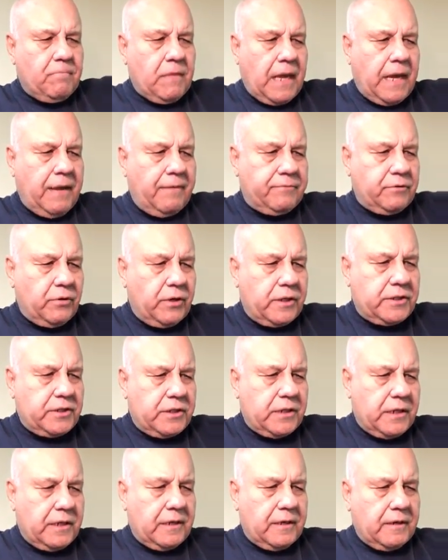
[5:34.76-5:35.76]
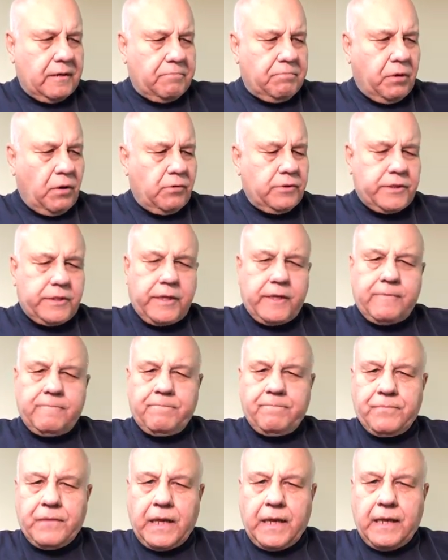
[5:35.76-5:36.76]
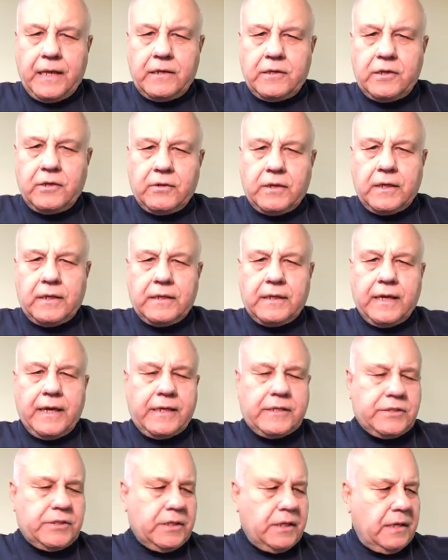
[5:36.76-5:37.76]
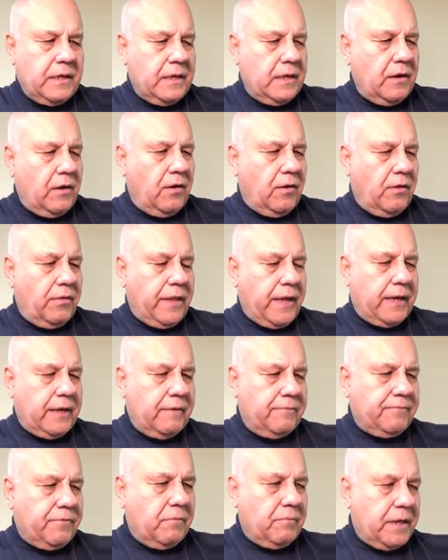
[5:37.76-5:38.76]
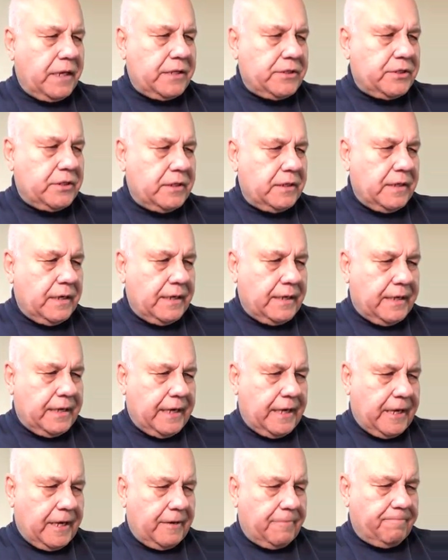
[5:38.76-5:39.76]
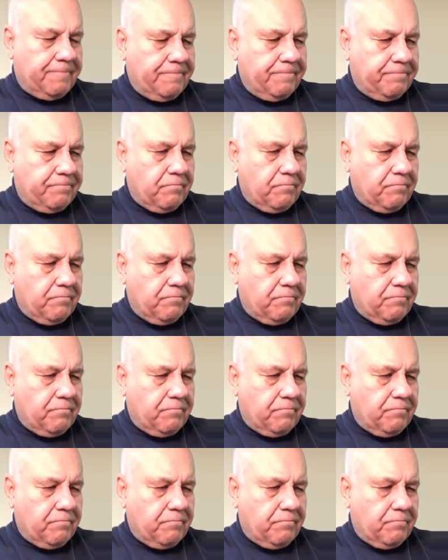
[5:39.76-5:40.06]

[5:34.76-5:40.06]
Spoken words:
after it's posted, and you can catch all that information again.